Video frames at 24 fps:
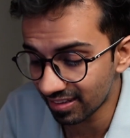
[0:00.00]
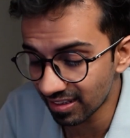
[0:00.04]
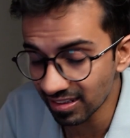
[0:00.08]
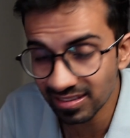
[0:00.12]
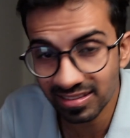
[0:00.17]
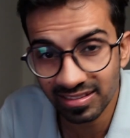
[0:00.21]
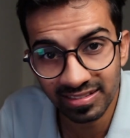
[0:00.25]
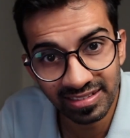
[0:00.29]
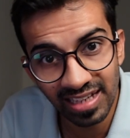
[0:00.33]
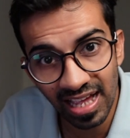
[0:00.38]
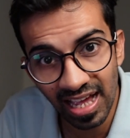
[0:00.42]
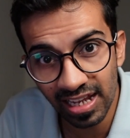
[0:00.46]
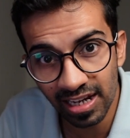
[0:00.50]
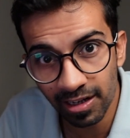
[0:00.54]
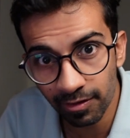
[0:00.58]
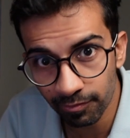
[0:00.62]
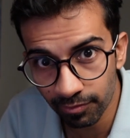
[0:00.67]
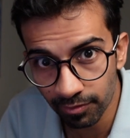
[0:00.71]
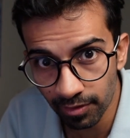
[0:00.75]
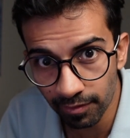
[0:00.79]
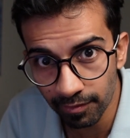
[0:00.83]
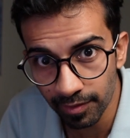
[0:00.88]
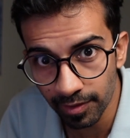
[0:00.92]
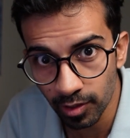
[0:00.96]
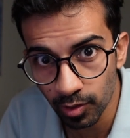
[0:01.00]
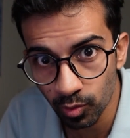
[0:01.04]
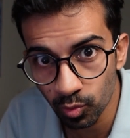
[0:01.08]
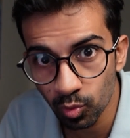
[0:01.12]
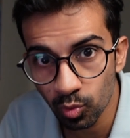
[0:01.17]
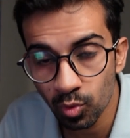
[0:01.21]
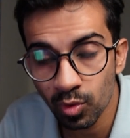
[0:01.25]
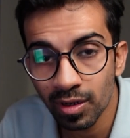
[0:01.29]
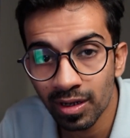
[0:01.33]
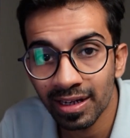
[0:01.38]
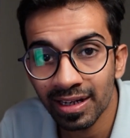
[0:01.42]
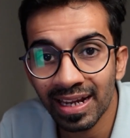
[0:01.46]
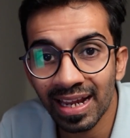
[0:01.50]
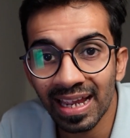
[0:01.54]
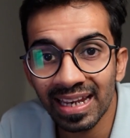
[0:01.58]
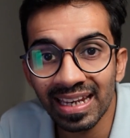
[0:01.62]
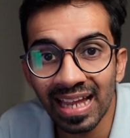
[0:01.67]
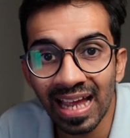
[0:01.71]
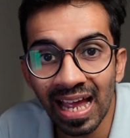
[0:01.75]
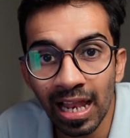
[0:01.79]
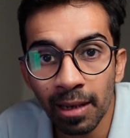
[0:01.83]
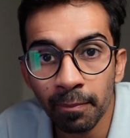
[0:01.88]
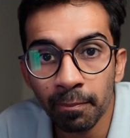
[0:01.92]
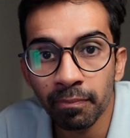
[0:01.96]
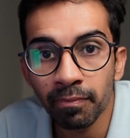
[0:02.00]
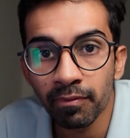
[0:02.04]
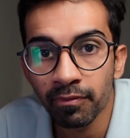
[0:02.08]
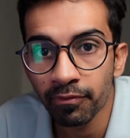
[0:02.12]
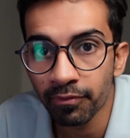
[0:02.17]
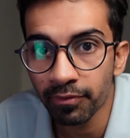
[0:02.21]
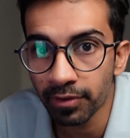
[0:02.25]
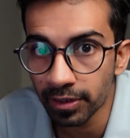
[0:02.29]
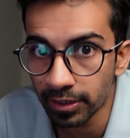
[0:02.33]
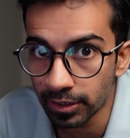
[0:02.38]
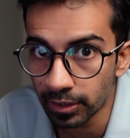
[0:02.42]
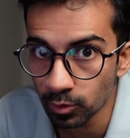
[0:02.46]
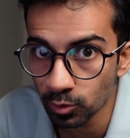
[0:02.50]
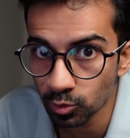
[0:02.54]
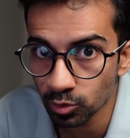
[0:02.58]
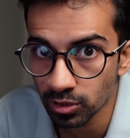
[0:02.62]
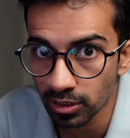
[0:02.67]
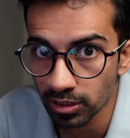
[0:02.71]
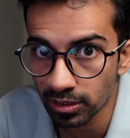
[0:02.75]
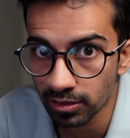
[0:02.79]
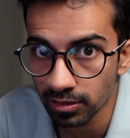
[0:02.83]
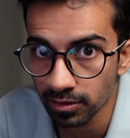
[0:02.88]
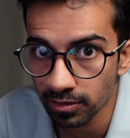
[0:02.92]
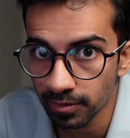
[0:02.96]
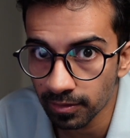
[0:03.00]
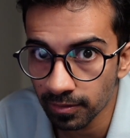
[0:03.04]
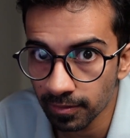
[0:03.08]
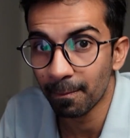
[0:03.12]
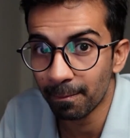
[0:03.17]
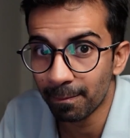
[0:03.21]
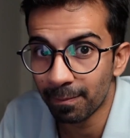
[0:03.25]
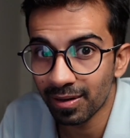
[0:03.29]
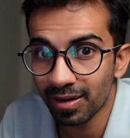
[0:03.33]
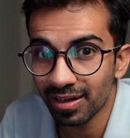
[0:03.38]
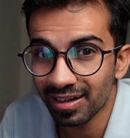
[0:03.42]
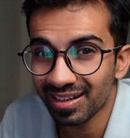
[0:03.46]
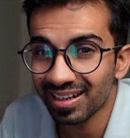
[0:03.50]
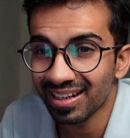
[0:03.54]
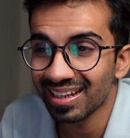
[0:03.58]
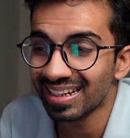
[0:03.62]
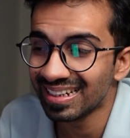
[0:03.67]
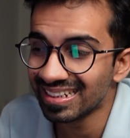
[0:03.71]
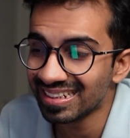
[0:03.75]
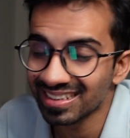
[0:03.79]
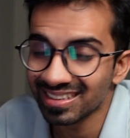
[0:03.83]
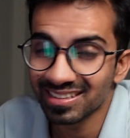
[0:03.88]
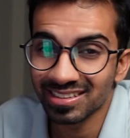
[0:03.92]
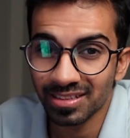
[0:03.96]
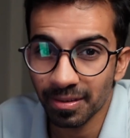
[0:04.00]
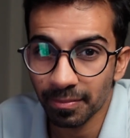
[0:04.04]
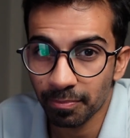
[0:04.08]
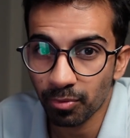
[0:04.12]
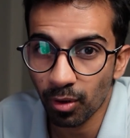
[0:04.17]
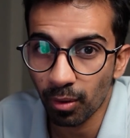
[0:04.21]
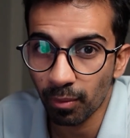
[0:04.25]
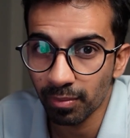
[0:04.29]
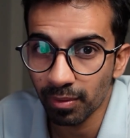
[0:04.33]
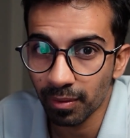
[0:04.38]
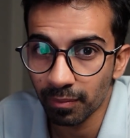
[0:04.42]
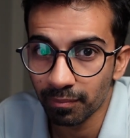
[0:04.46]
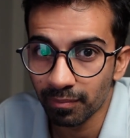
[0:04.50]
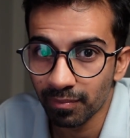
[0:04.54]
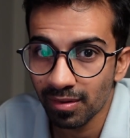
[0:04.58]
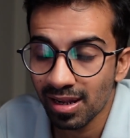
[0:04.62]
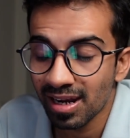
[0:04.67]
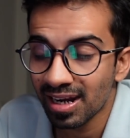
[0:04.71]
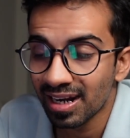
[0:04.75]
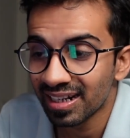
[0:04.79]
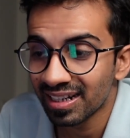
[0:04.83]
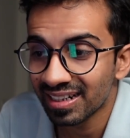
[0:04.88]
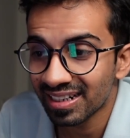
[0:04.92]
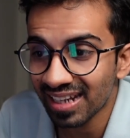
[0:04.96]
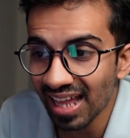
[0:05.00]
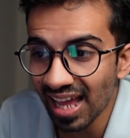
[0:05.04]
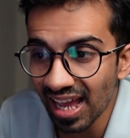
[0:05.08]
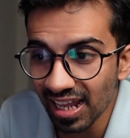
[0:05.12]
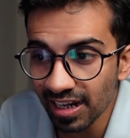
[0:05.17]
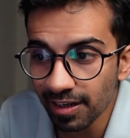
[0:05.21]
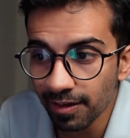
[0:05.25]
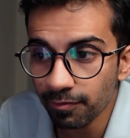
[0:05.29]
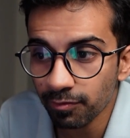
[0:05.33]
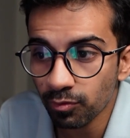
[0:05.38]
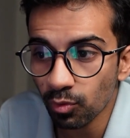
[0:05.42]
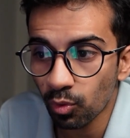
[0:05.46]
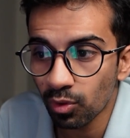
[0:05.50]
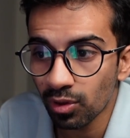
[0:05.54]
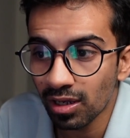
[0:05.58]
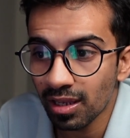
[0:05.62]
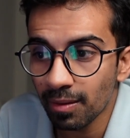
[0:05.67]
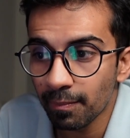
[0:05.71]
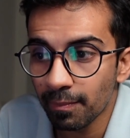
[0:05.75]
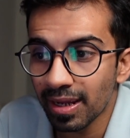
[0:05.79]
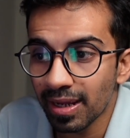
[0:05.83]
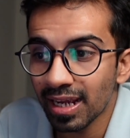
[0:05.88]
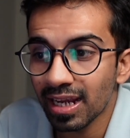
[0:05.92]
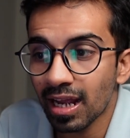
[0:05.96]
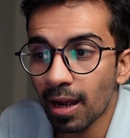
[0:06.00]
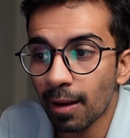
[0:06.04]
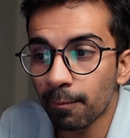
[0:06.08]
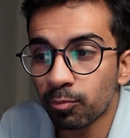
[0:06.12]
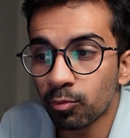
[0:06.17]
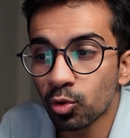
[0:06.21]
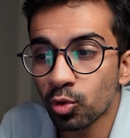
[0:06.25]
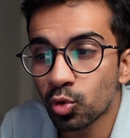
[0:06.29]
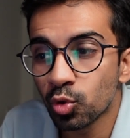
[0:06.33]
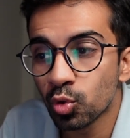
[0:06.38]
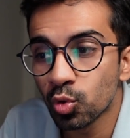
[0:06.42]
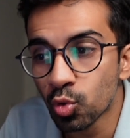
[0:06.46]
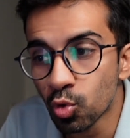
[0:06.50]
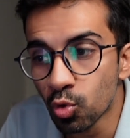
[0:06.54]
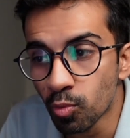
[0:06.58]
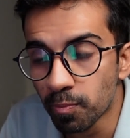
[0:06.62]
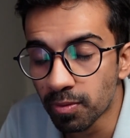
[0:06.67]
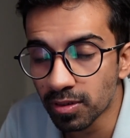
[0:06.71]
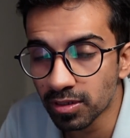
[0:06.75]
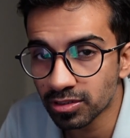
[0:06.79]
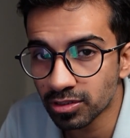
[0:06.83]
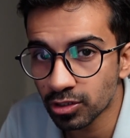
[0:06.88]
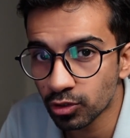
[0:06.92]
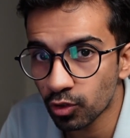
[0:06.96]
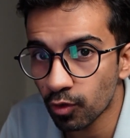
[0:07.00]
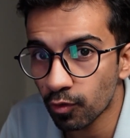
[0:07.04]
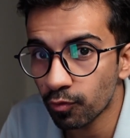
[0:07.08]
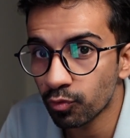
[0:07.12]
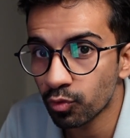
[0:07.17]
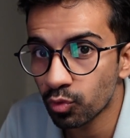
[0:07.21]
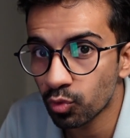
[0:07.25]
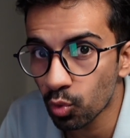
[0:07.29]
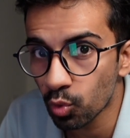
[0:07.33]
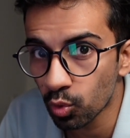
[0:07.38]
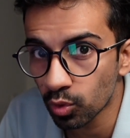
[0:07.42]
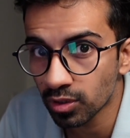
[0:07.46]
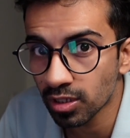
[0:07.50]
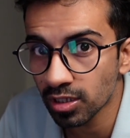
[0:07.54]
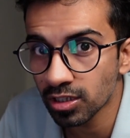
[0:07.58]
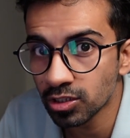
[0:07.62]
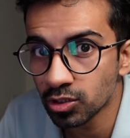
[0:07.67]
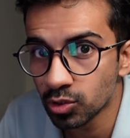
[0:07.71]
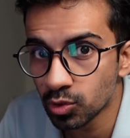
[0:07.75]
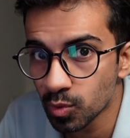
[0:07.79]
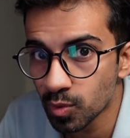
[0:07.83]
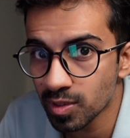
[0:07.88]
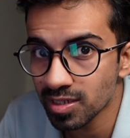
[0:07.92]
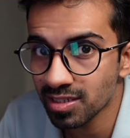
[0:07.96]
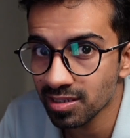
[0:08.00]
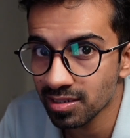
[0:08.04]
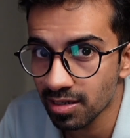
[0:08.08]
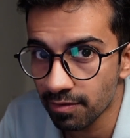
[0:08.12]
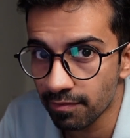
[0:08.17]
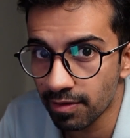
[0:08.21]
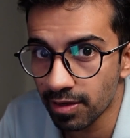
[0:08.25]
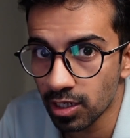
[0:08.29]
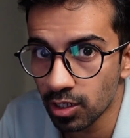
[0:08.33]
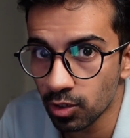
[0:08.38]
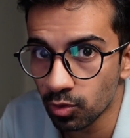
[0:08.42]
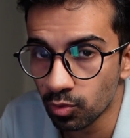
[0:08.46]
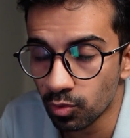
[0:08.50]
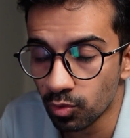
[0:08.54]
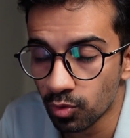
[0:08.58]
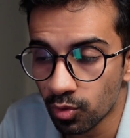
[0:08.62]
this tariff revenue can help reduce it. But here's the problem. Tariffs only make up to 2% of total US revenue.